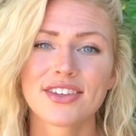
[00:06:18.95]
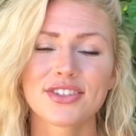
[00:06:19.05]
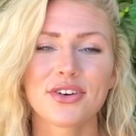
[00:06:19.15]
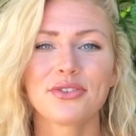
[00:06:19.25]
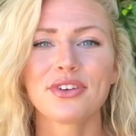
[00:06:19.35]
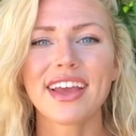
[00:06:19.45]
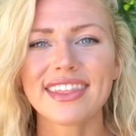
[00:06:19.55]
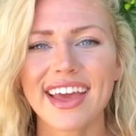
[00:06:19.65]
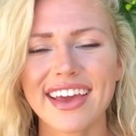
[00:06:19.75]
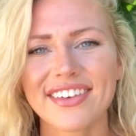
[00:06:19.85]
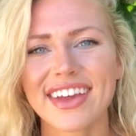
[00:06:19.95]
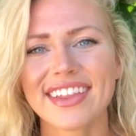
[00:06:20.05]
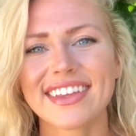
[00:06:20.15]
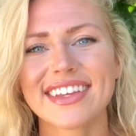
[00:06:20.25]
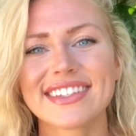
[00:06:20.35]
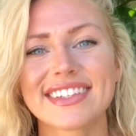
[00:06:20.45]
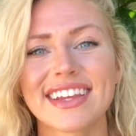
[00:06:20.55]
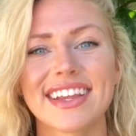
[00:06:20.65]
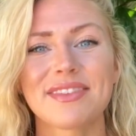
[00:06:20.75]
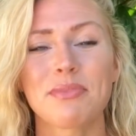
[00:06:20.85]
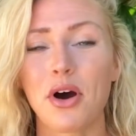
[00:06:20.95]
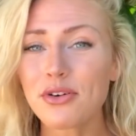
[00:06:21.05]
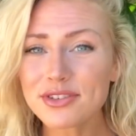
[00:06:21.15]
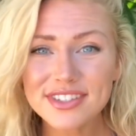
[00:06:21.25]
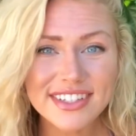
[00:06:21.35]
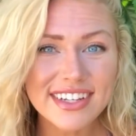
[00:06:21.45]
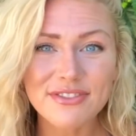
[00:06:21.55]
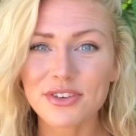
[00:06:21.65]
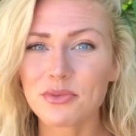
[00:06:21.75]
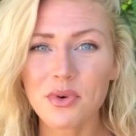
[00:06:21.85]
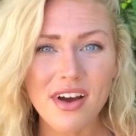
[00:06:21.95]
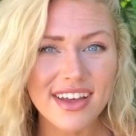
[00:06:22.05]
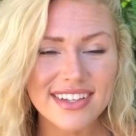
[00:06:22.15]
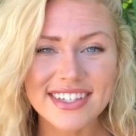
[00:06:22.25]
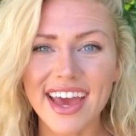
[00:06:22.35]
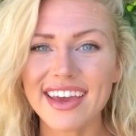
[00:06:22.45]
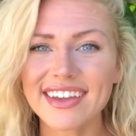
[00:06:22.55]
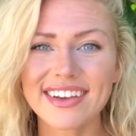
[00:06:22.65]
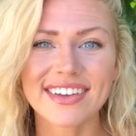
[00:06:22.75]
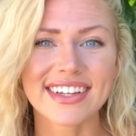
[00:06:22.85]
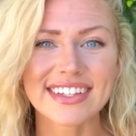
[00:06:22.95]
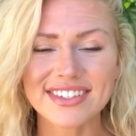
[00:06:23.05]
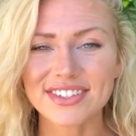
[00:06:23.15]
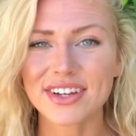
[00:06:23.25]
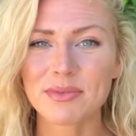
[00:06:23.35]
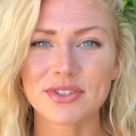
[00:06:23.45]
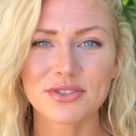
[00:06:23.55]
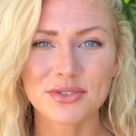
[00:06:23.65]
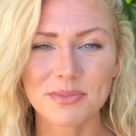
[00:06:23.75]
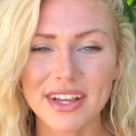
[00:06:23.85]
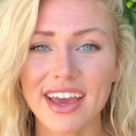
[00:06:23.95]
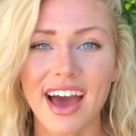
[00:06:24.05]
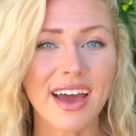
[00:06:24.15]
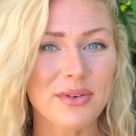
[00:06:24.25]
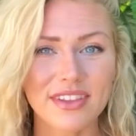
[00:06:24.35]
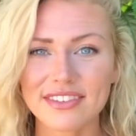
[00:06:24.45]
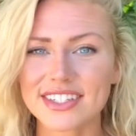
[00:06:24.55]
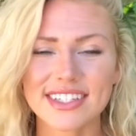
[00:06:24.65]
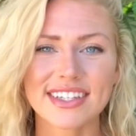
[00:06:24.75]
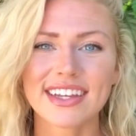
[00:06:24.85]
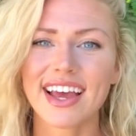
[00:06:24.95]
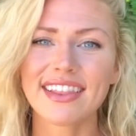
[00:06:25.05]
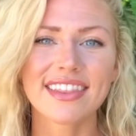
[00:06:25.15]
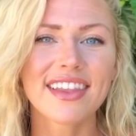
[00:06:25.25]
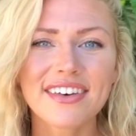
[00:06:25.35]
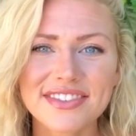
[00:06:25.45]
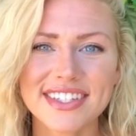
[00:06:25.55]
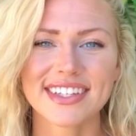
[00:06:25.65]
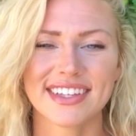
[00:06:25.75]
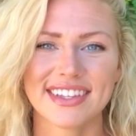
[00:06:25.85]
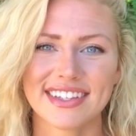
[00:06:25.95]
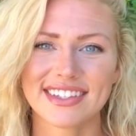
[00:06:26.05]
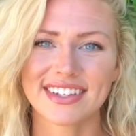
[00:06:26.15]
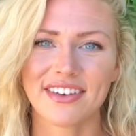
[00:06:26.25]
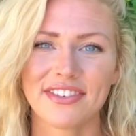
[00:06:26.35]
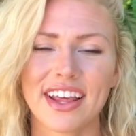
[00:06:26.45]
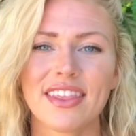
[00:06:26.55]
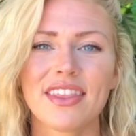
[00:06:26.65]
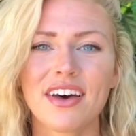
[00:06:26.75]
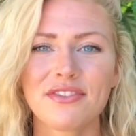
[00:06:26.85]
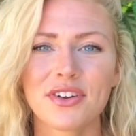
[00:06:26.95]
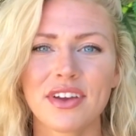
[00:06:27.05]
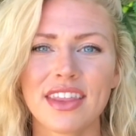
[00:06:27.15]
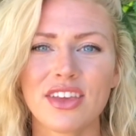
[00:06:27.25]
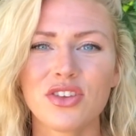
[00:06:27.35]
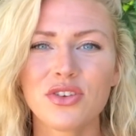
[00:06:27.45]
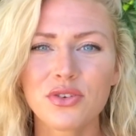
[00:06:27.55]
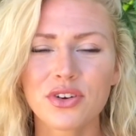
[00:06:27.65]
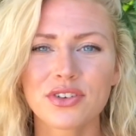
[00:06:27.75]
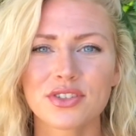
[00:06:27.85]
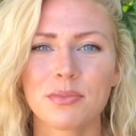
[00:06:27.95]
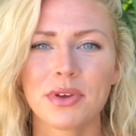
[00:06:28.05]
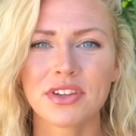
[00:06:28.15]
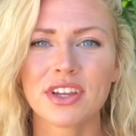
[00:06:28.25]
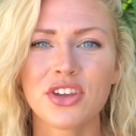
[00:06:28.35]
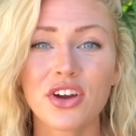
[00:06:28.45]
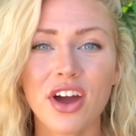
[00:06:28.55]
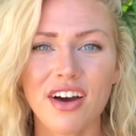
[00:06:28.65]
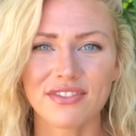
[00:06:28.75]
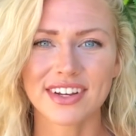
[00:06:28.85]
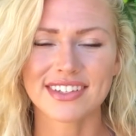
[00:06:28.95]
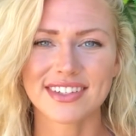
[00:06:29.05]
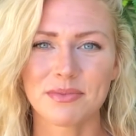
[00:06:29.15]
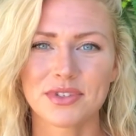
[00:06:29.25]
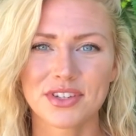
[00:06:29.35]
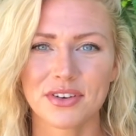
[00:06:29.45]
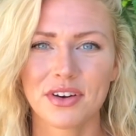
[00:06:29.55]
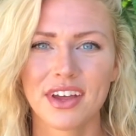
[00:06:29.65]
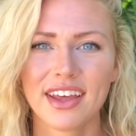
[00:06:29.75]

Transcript: So write that great list. Post it if you want, tag it on Instagram and social media. I would love to see it. I love seeing this stuff, and I love knowing that you girls are building your confidence up too.